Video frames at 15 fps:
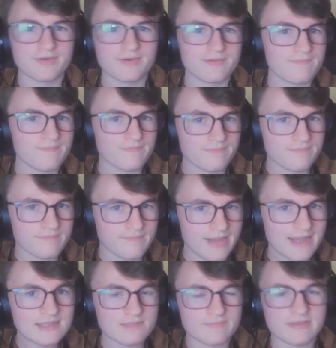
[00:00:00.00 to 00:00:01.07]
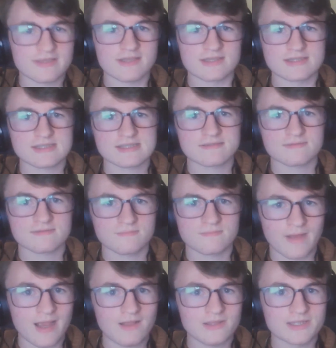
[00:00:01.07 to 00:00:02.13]
but mainly because
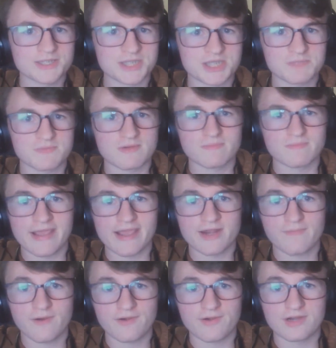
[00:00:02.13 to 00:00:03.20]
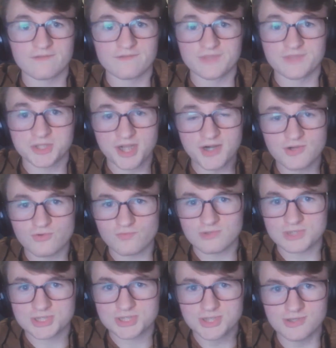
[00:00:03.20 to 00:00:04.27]
biology has been made a part of the gender
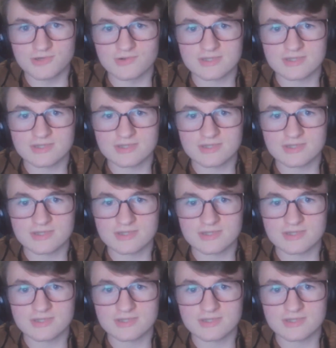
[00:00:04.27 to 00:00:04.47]
roles too.